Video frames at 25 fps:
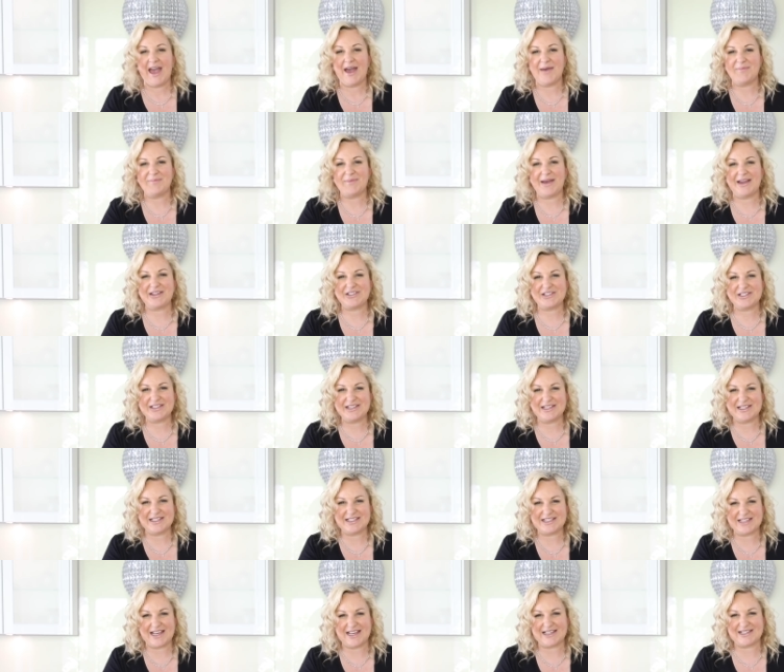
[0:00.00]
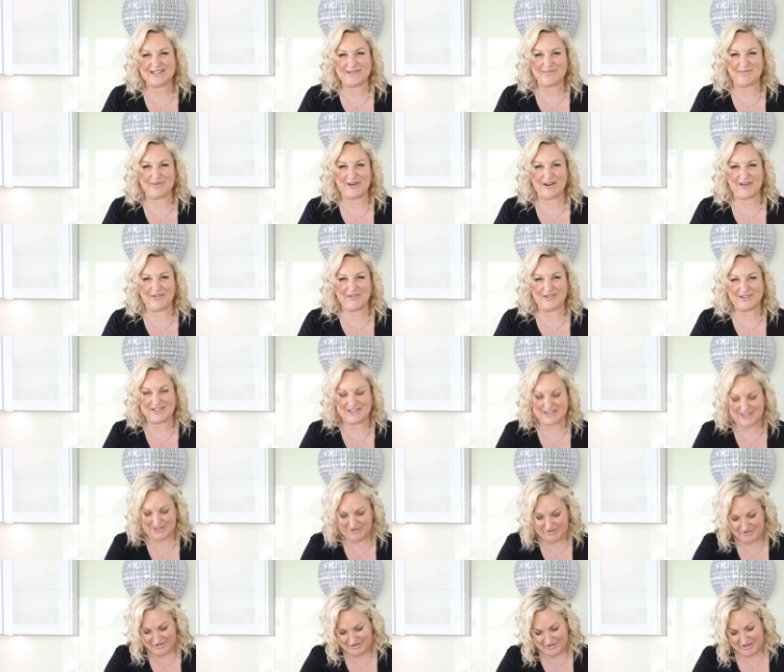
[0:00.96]
Imagine this as a breakfast
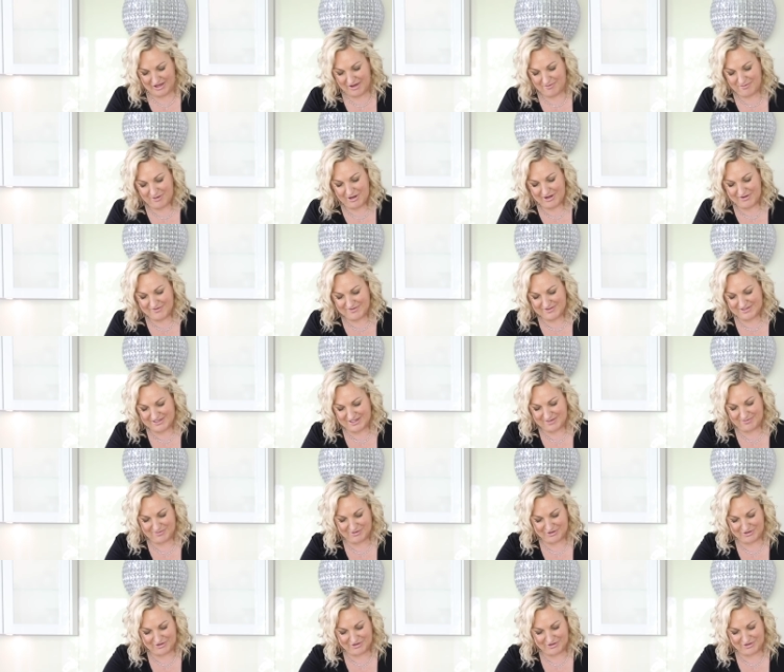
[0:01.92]
cereal. I might have stumbled